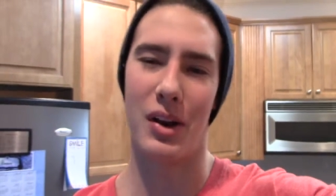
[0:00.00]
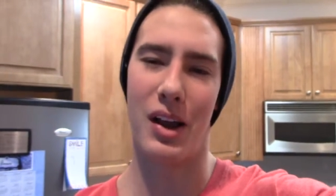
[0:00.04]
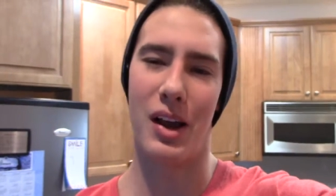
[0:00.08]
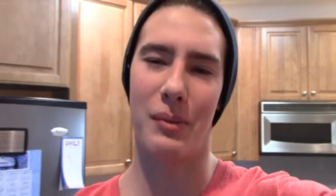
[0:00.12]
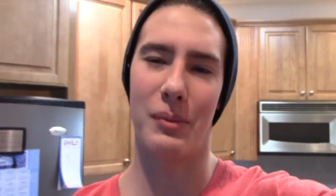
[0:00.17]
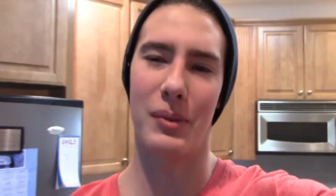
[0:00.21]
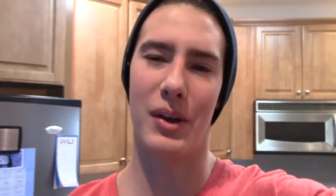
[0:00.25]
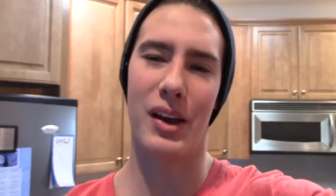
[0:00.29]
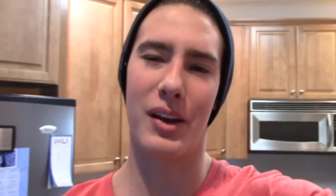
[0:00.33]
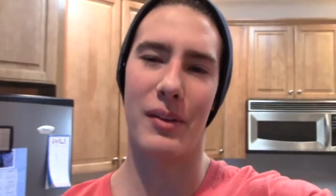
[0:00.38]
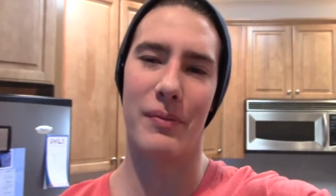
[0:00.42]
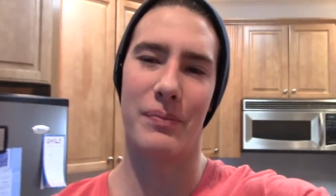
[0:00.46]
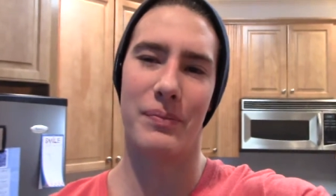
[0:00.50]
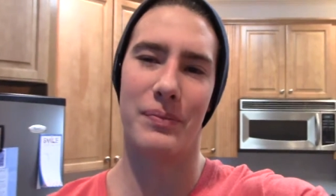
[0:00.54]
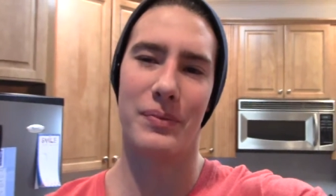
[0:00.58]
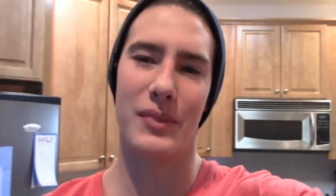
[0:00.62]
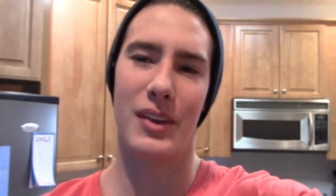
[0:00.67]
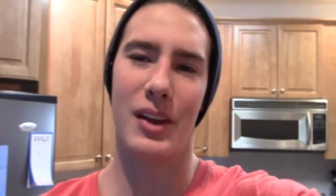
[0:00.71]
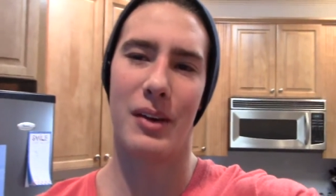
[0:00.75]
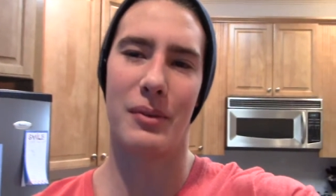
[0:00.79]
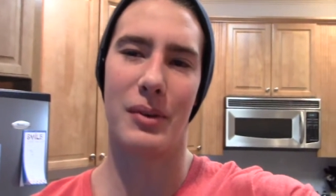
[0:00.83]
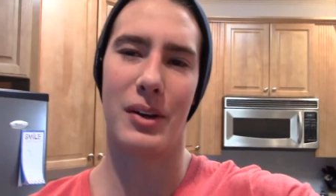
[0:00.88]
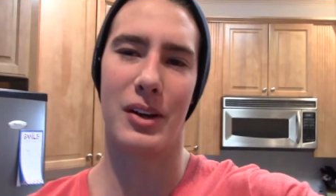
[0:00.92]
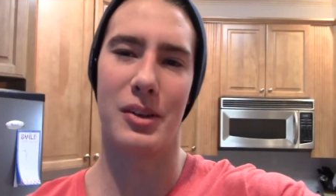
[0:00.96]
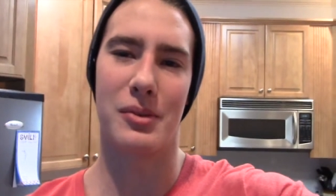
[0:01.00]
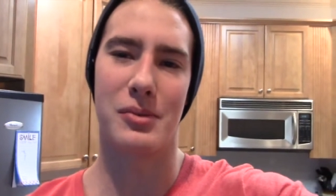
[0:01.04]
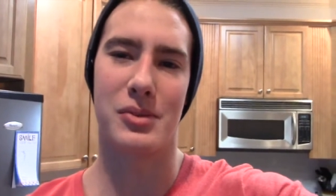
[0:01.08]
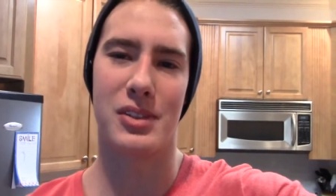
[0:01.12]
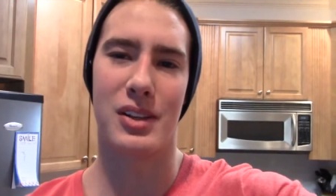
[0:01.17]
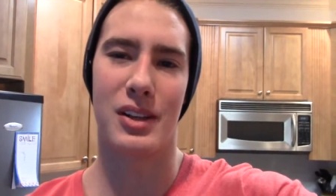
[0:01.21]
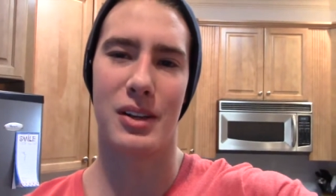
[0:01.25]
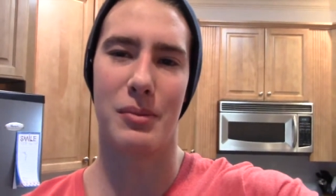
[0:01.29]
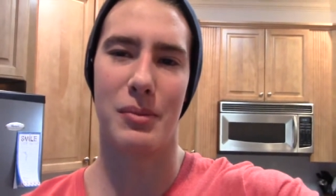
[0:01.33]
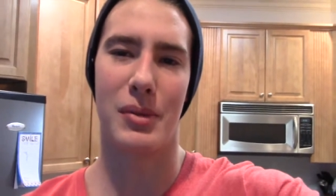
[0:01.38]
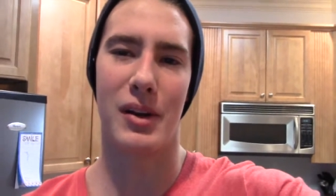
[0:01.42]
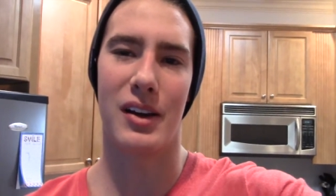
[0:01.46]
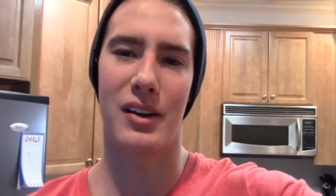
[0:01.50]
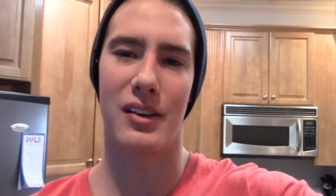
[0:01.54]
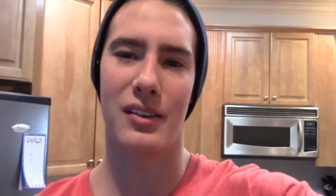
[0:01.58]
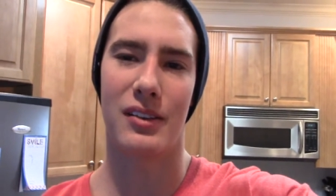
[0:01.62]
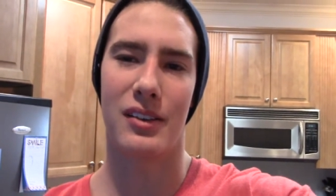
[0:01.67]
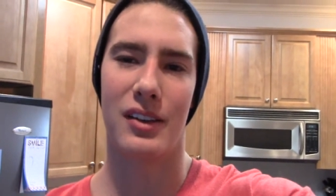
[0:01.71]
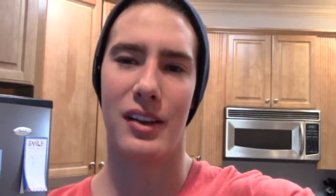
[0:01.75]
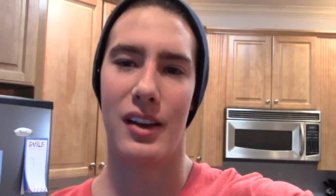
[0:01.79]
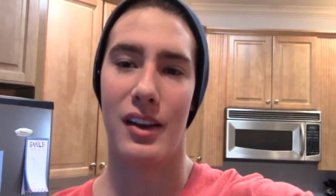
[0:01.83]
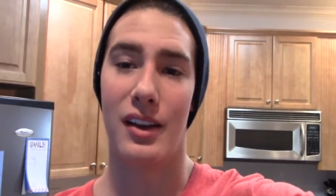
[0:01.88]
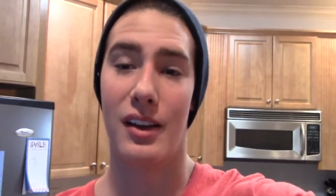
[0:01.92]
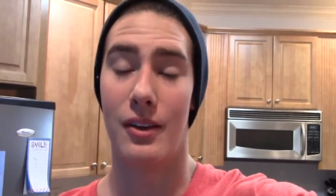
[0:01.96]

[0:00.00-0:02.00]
I'm not, I'm not upset about.